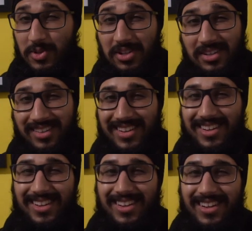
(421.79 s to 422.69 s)
good,
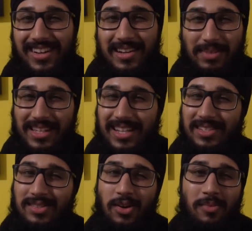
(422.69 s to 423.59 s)
but there's
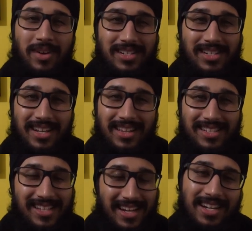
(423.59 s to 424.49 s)
so much in the
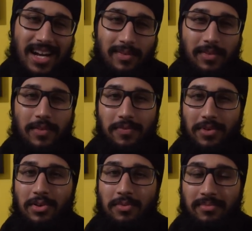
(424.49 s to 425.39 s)
second half of the
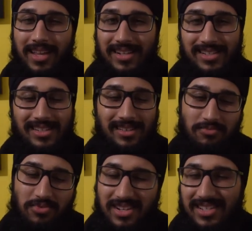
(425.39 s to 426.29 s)
film that just
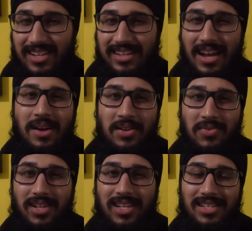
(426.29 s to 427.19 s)
brings it down and
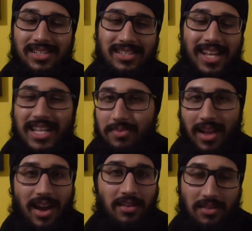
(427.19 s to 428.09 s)
really just takes me
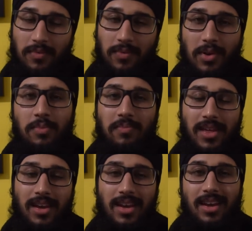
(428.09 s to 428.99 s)
out of the film.
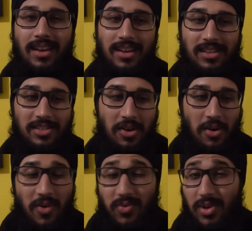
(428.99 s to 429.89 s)
So
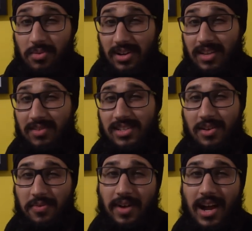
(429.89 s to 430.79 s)
overall, I'm going to give this a
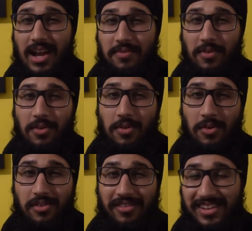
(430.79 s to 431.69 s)
5
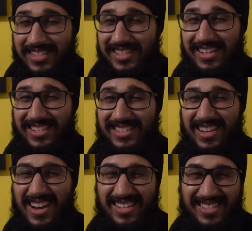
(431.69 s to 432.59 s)
or a 6
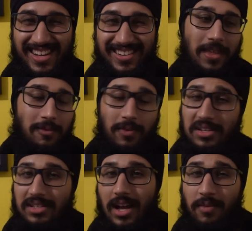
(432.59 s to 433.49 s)
out of 10.
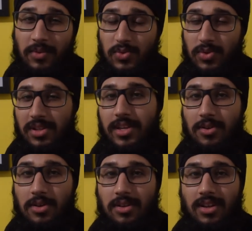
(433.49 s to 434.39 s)
First half was really
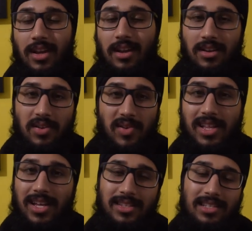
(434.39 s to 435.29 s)
good,
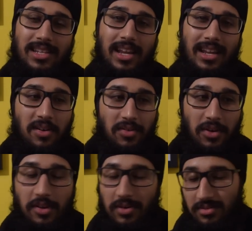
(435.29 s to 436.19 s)
really entertaining, although
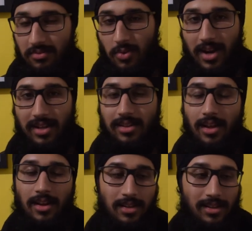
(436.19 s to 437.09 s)
there was quite
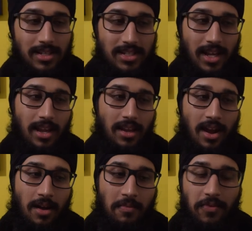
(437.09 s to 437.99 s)
a cliche
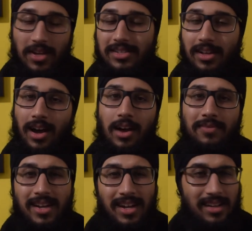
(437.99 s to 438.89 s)
first half.
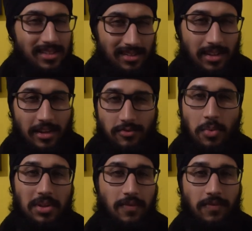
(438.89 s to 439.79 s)
There's nothing wrong
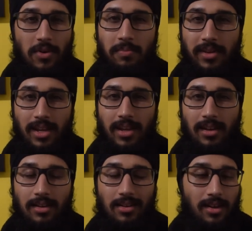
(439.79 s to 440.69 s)
with the film
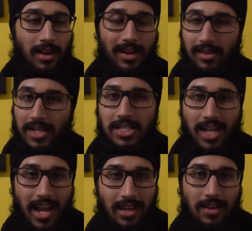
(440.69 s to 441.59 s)
being a
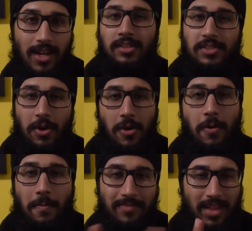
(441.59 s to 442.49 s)
cliche.
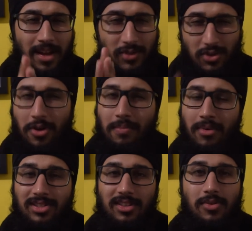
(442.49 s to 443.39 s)
So I'm sure
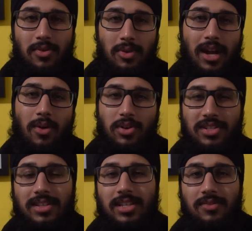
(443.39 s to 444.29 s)
most of you that are
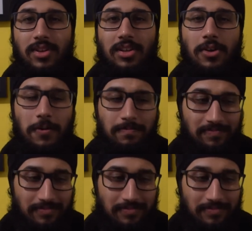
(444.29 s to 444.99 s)
watching this video,